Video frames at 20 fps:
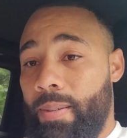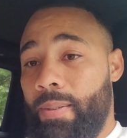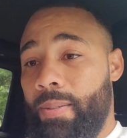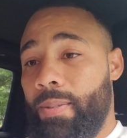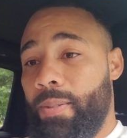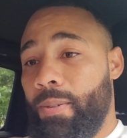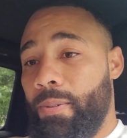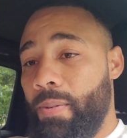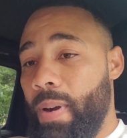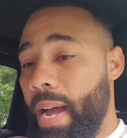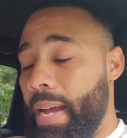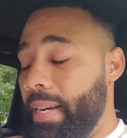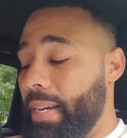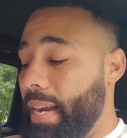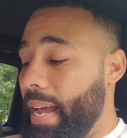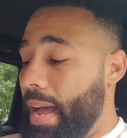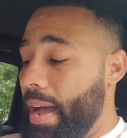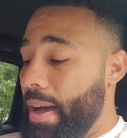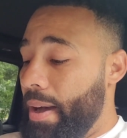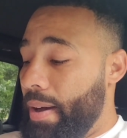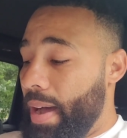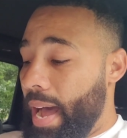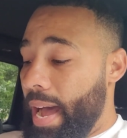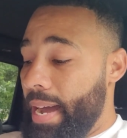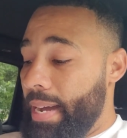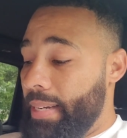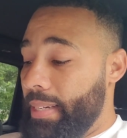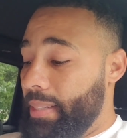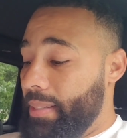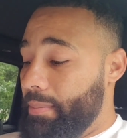So right now
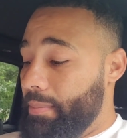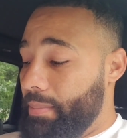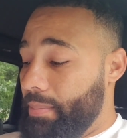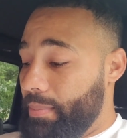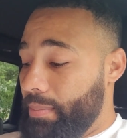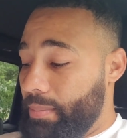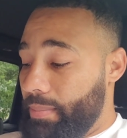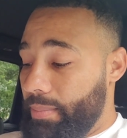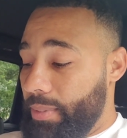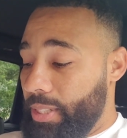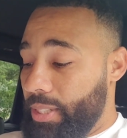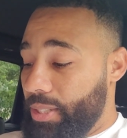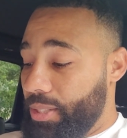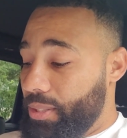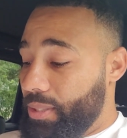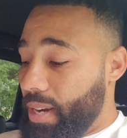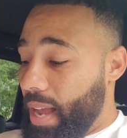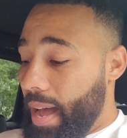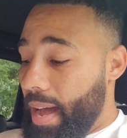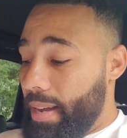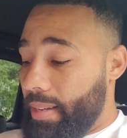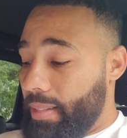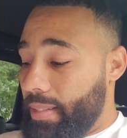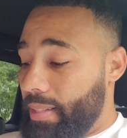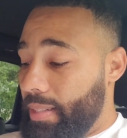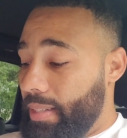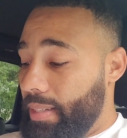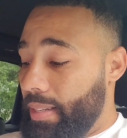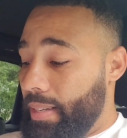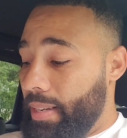I am just
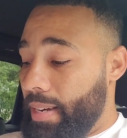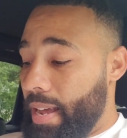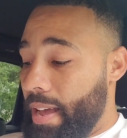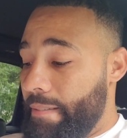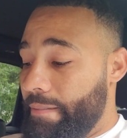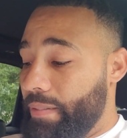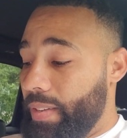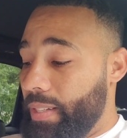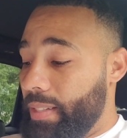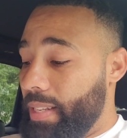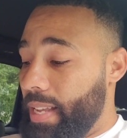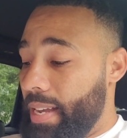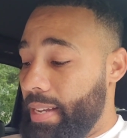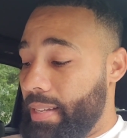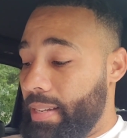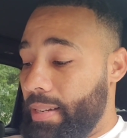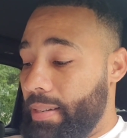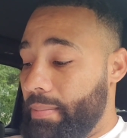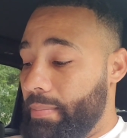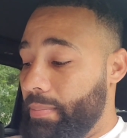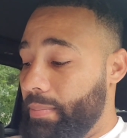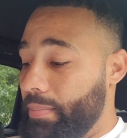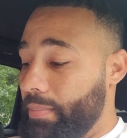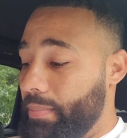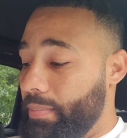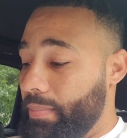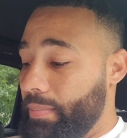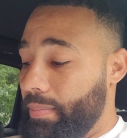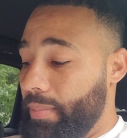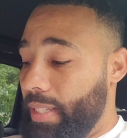shocked and I feel like I'm
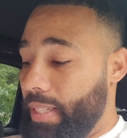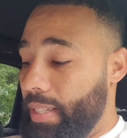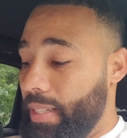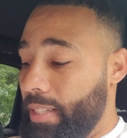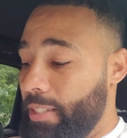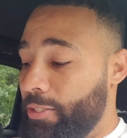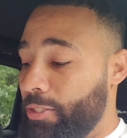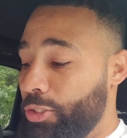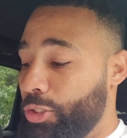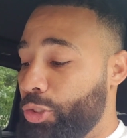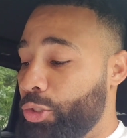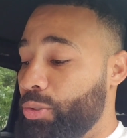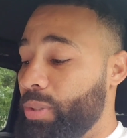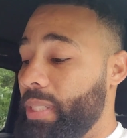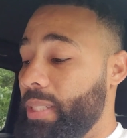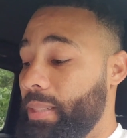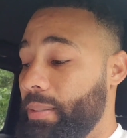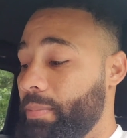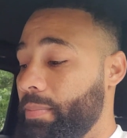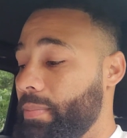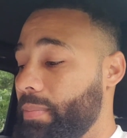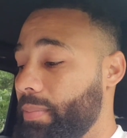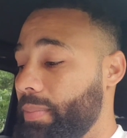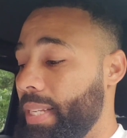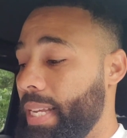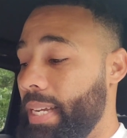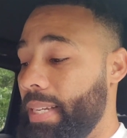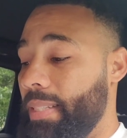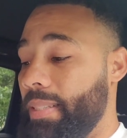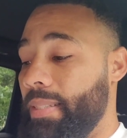in a dream.
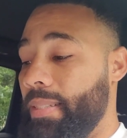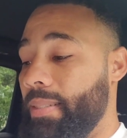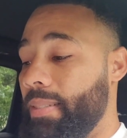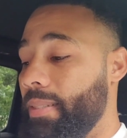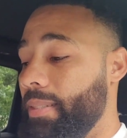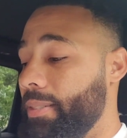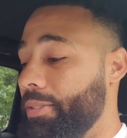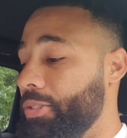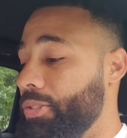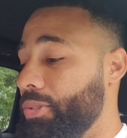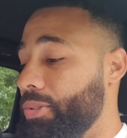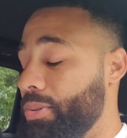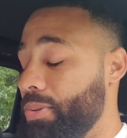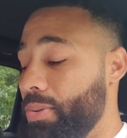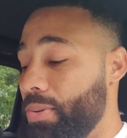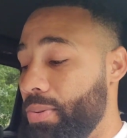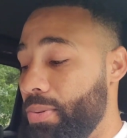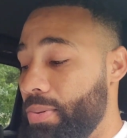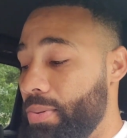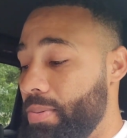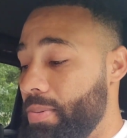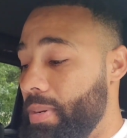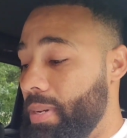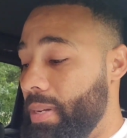Like this is too